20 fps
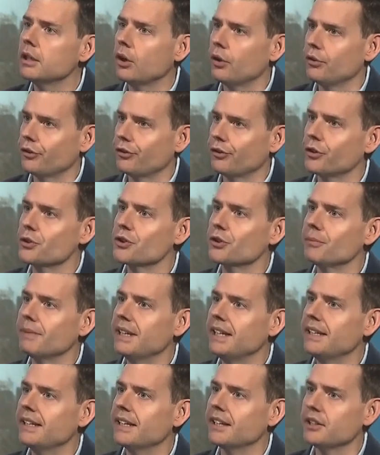on social
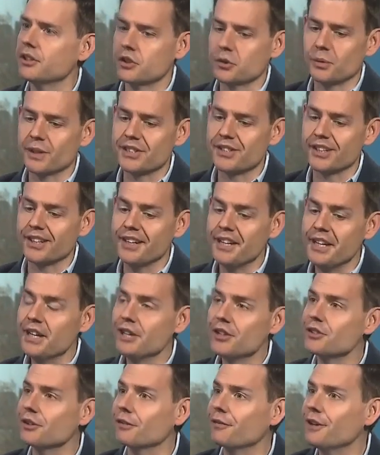media and Twitter,
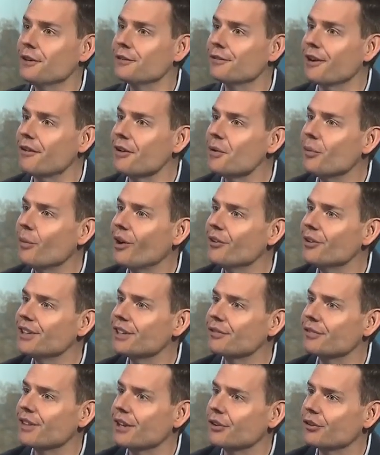to feel very
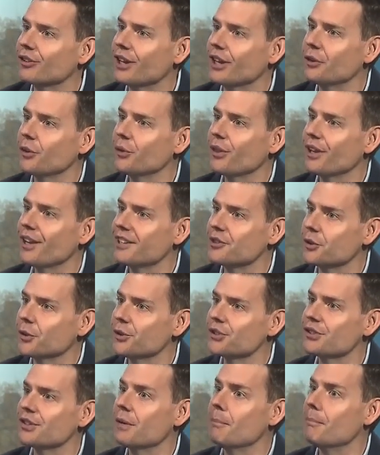worried if their son or their
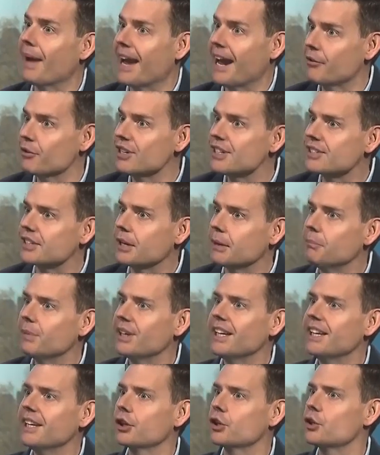daughter marries
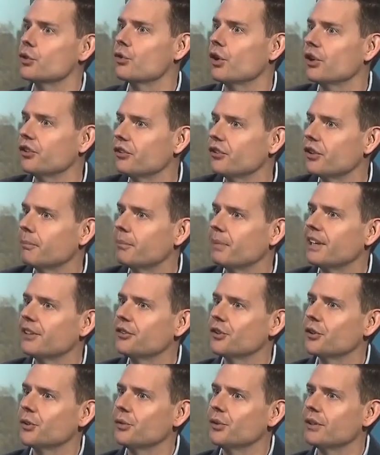somebody across the
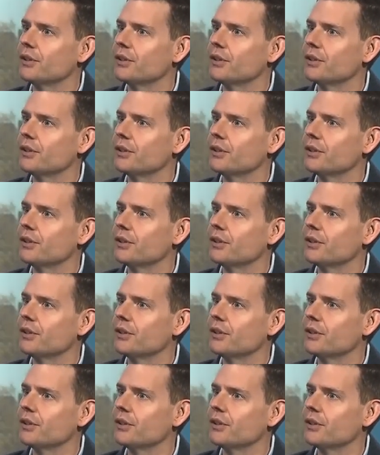political